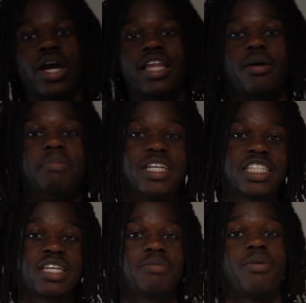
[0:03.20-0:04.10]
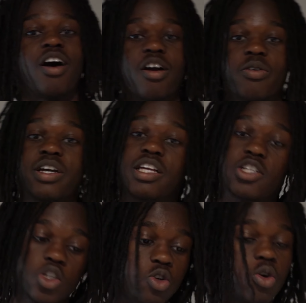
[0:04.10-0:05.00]
have the Maison Mihara
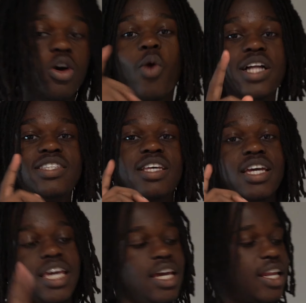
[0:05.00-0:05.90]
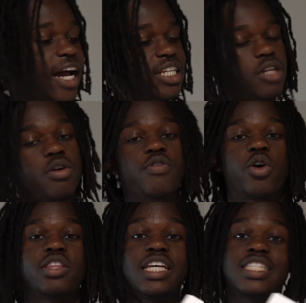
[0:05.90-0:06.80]
Yasuhiro once again. I did a review
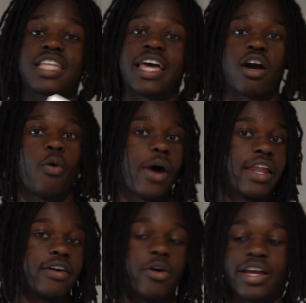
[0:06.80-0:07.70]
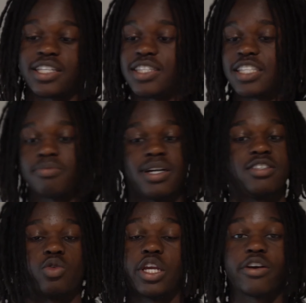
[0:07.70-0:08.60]
on these like a while ago, like 6
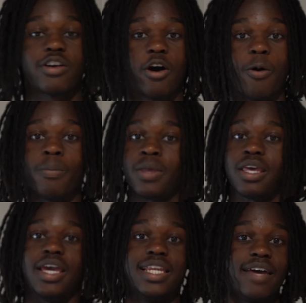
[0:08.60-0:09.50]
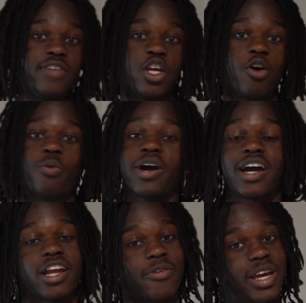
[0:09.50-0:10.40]
months to a year ago, and that video went
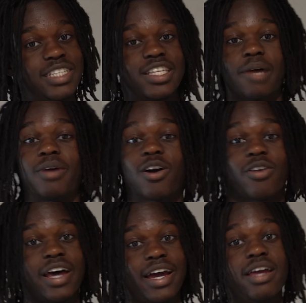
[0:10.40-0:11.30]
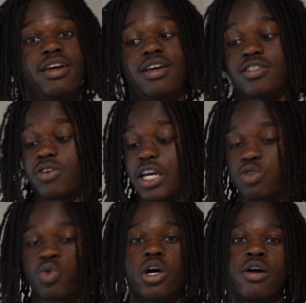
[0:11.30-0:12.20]
kind of crazy, I'm not gonna lie. So
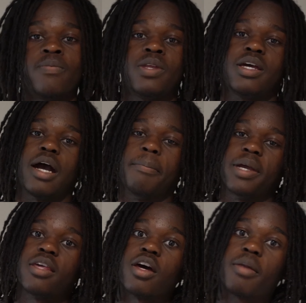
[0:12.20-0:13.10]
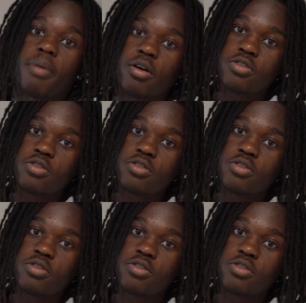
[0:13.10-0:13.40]
guess what? I'm bringing y'all a part